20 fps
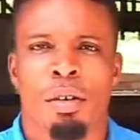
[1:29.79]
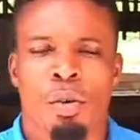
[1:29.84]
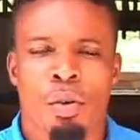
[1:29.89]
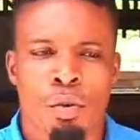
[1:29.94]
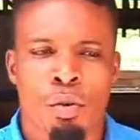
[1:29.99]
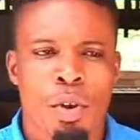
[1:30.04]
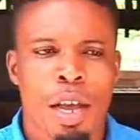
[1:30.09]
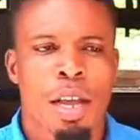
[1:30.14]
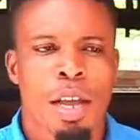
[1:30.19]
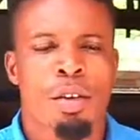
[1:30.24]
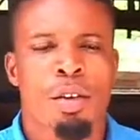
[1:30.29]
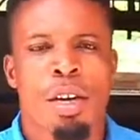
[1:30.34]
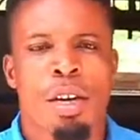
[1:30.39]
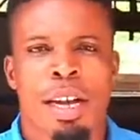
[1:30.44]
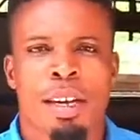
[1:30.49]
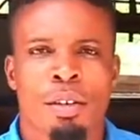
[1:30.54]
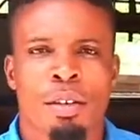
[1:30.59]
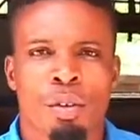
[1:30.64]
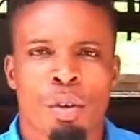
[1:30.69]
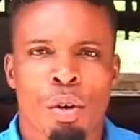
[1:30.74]
where you
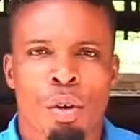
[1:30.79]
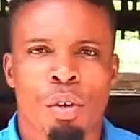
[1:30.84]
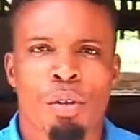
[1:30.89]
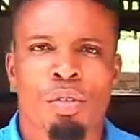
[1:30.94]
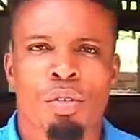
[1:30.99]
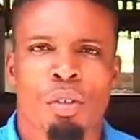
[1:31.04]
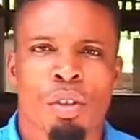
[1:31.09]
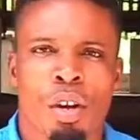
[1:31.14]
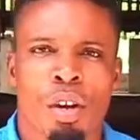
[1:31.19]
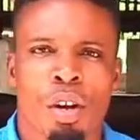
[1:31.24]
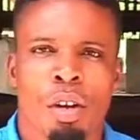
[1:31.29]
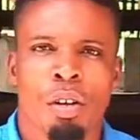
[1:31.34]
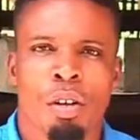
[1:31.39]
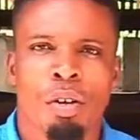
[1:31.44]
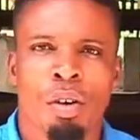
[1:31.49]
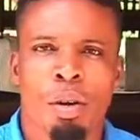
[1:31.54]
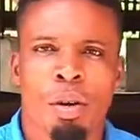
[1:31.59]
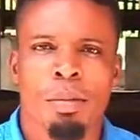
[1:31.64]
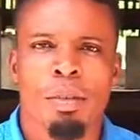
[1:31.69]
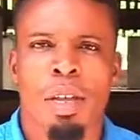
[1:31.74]
can go to your
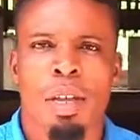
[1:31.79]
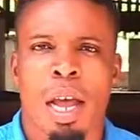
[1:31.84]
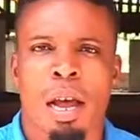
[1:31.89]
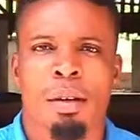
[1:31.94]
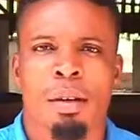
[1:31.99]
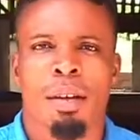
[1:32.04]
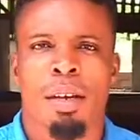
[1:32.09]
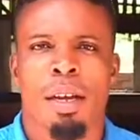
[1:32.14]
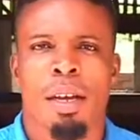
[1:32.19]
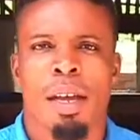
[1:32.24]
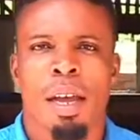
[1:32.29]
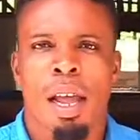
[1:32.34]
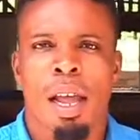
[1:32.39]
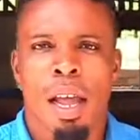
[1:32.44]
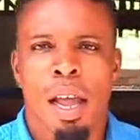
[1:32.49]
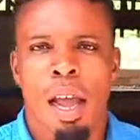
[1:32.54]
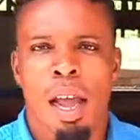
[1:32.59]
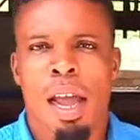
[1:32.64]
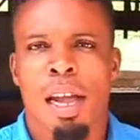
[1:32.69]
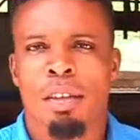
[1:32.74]
hometown
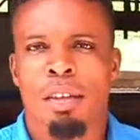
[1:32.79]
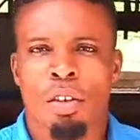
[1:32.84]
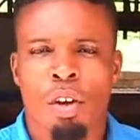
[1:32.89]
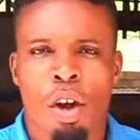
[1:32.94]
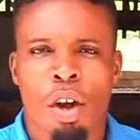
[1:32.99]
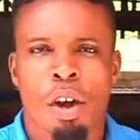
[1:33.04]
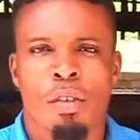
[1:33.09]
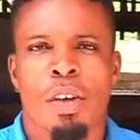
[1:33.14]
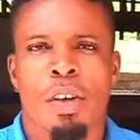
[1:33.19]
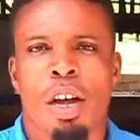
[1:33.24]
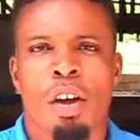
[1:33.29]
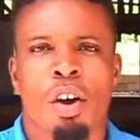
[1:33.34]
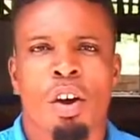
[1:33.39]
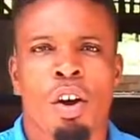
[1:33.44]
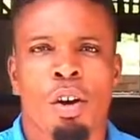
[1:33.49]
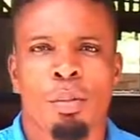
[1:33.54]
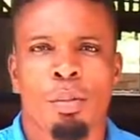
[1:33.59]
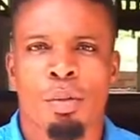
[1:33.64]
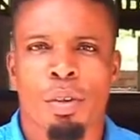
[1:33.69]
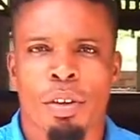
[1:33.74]
and cover
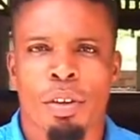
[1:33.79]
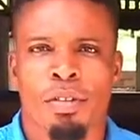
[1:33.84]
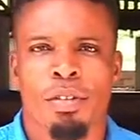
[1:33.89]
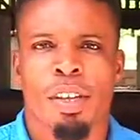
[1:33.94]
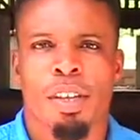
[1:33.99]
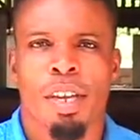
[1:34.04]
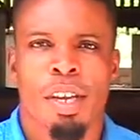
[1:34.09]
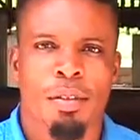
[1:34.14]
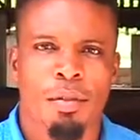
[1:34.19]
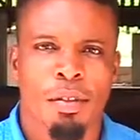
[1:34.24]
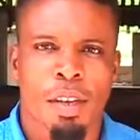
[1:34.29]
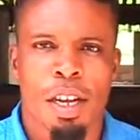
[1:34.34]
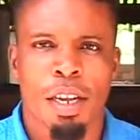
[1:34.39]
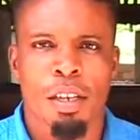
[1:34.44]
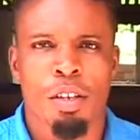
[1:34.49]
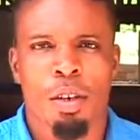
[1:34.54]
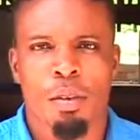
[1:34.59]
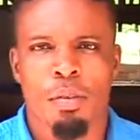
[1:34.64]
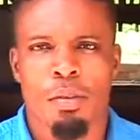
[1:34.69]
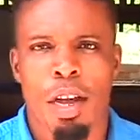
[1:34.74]
up yourself and
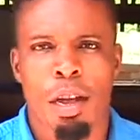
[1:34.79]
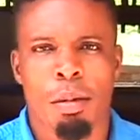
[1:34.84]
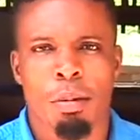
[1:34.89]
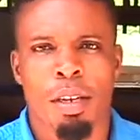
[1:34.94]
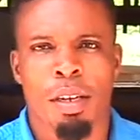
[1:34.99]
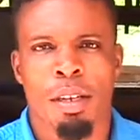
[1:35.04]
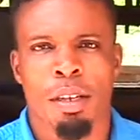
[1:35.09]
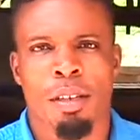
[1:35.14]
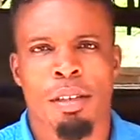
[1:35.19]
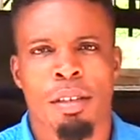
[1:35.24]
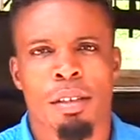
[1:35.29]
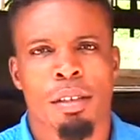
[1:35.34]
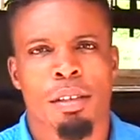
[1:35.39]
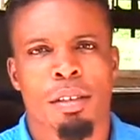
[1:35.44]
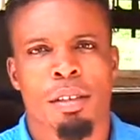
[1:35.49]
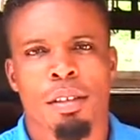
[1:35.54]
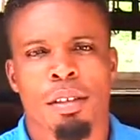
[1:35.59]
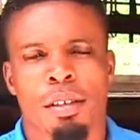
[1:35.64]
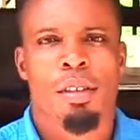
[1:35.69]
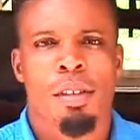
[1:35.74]
your family.
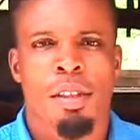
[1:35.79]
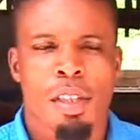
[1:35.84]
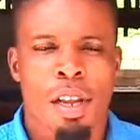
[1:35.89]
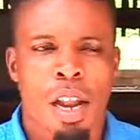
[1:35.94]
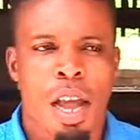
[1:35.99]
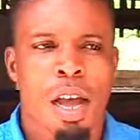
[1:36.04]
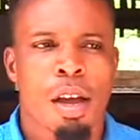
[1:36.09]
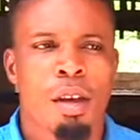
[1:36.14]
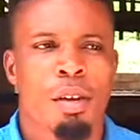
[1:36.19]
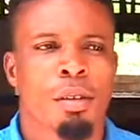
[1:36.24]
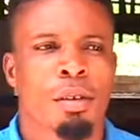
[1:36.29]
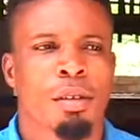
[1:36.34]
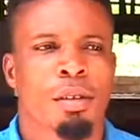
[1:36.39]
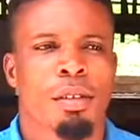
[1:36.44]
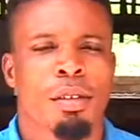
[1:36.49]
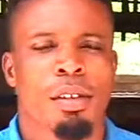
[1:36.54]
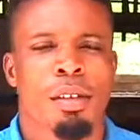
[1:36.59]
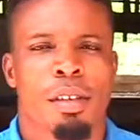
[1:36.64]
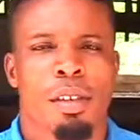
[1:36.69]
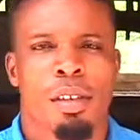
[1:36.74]
Now,
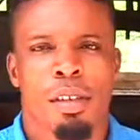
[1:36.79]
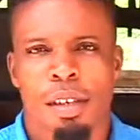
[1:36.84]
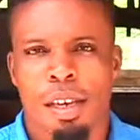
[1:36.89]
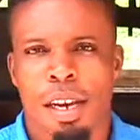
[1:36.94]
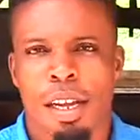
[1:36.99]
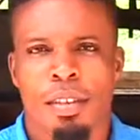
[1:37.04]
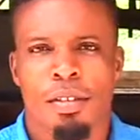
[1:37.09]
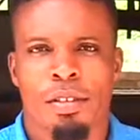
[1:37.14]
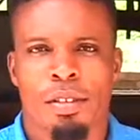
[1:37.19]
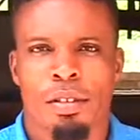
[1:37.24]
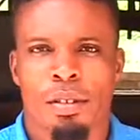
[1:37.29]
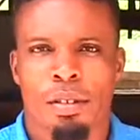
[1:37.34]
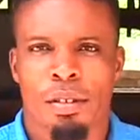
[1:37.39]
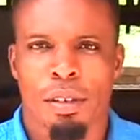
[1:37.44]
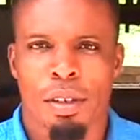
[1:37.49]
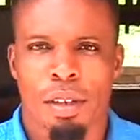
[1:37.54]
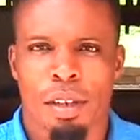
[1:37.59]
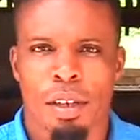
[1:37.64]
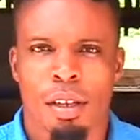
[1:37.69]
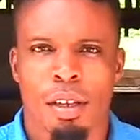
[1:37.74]
let's
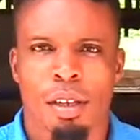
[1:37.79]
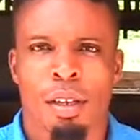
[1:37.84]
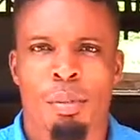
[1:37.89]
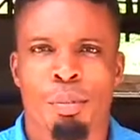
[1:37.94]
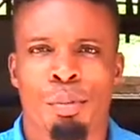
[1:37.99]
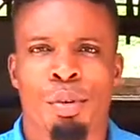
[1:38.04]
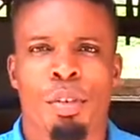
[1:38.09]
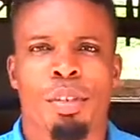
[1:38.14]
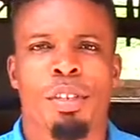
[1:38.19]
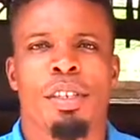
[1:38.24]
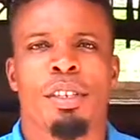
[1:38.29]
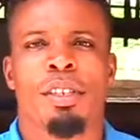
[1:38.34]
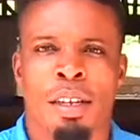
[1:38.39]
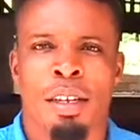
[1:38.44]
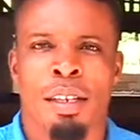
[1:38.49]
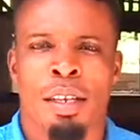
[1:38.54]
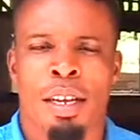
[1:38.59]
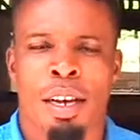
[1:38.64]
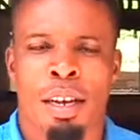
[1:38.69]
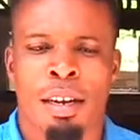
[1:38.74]
put it
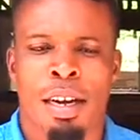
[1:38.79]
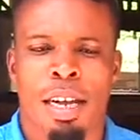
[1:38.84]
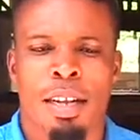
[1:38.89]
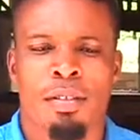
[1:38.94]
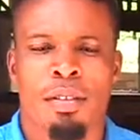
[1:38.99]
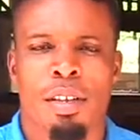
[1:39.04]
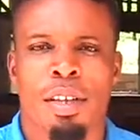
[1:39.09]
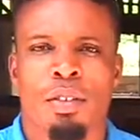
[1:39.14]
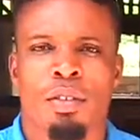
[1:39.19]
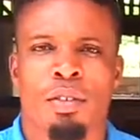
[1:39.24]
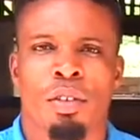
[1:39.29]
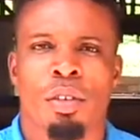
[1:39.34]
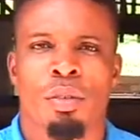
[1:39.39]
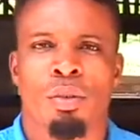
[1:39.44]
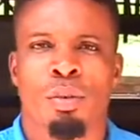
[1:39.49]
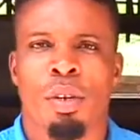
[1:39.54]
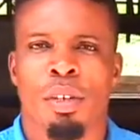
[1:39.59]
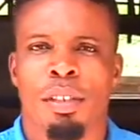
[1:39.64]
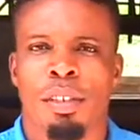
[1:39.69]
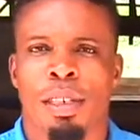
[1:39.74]
in our right sense on
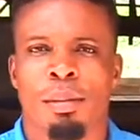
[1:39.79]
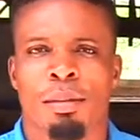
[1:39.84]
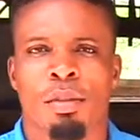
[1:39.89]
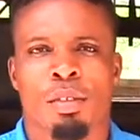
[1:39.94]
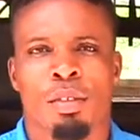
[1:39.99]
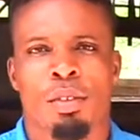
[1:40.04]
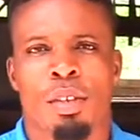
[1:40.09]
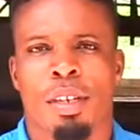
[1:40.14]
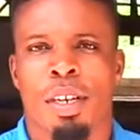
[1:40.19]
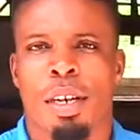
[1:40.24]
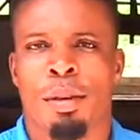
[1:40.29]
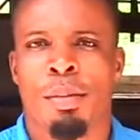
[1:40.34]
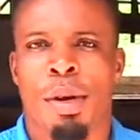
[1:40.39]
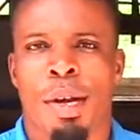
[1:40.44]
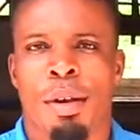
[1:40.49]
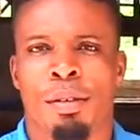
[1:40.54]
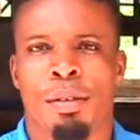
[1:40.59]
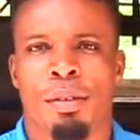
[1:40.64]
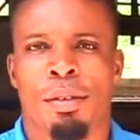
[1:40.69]
what I'm talking about.